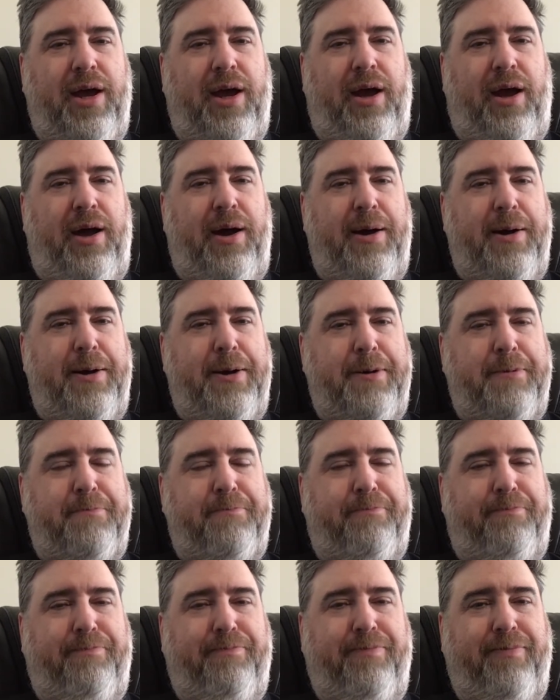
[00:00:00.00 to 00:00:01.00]

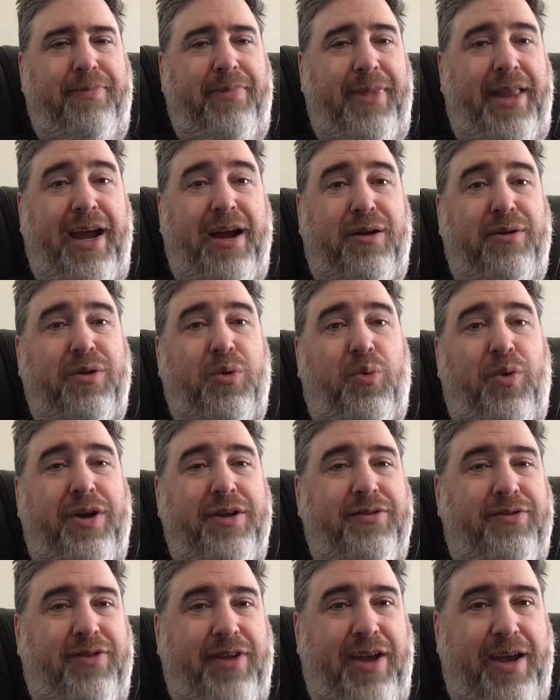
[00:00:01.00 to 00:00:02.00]
they are the
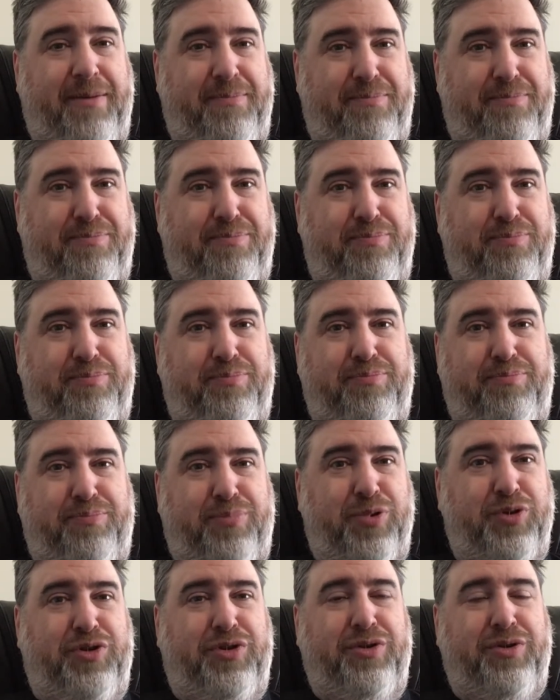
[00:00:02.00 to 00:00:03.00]
ones that
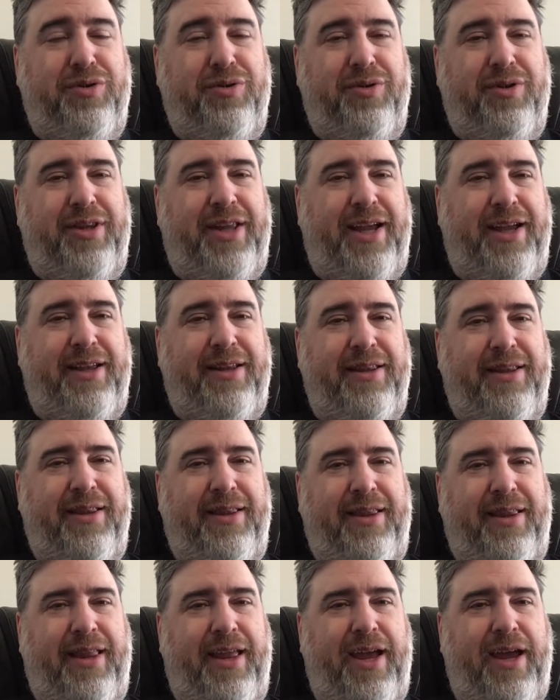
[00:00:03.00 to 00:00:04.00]
produce.
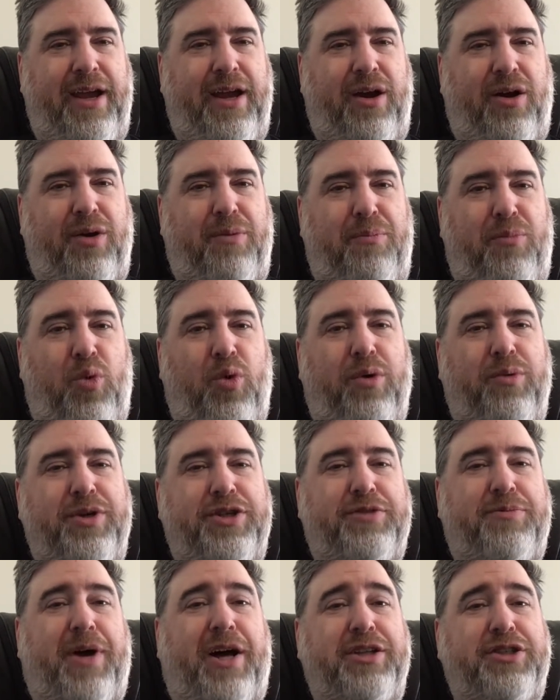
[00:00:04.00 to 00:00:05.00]
They are more
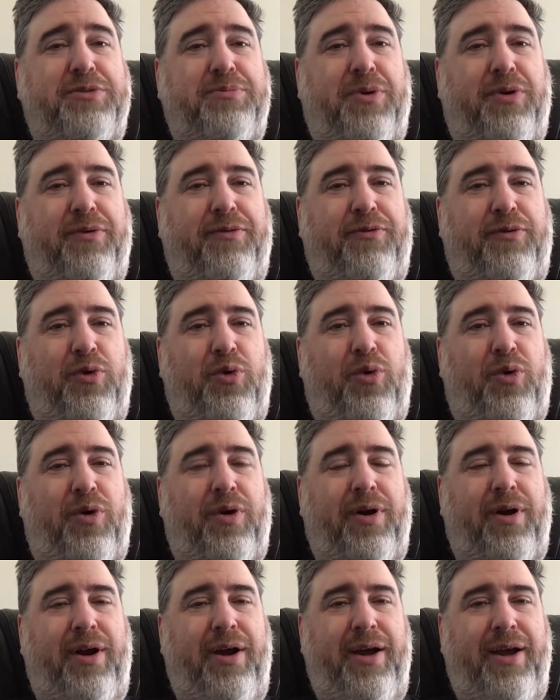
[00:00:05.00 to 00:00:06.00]
responsible
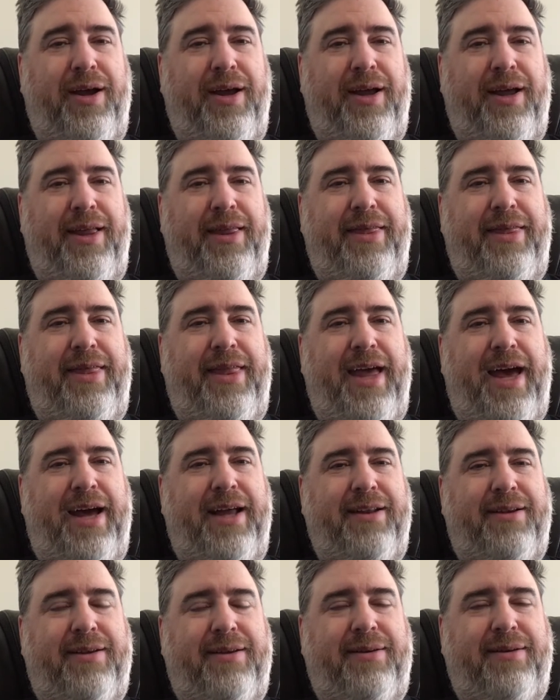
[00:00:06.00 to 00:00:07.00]
for
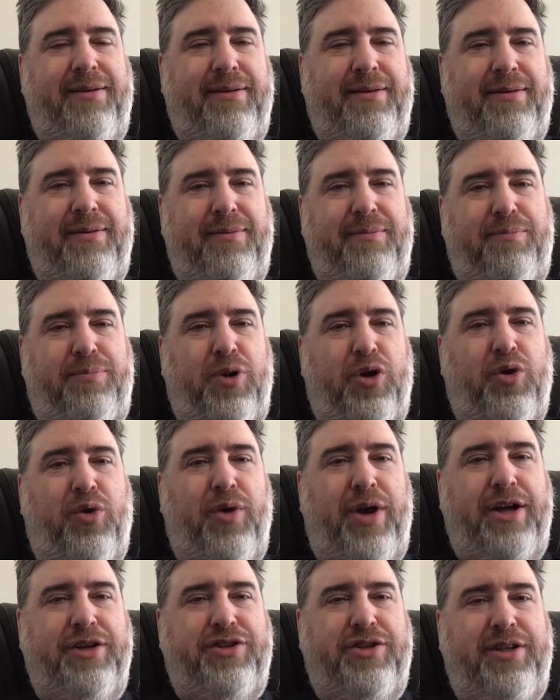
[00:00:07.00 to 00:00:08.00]
that
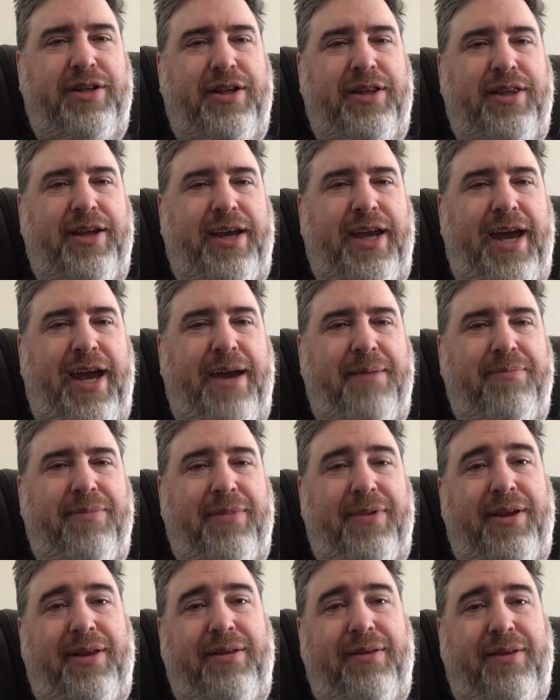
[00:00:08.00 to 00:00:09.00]
progression in the game
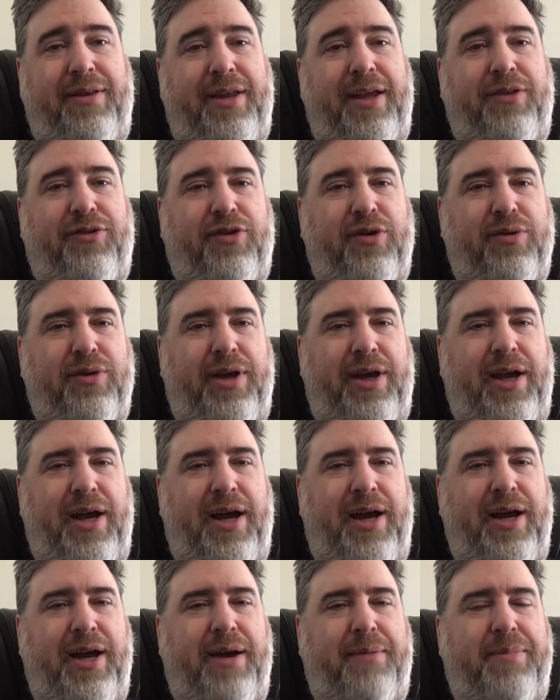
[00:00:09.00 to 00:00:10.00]
than certainly
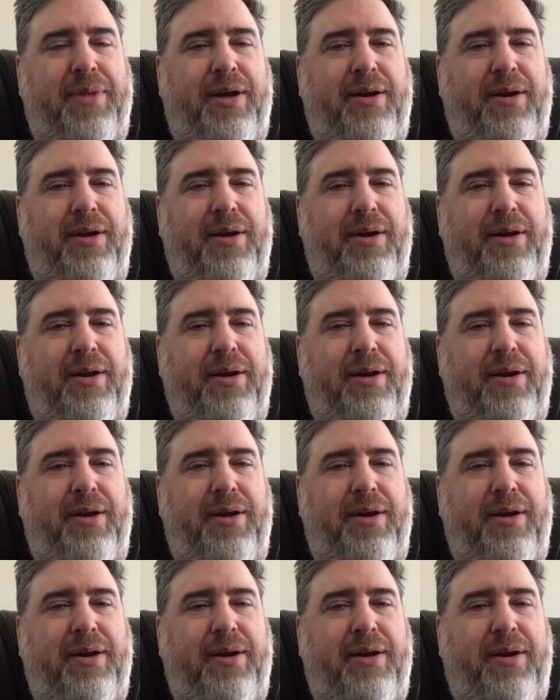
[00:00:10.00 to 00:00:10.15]
I am.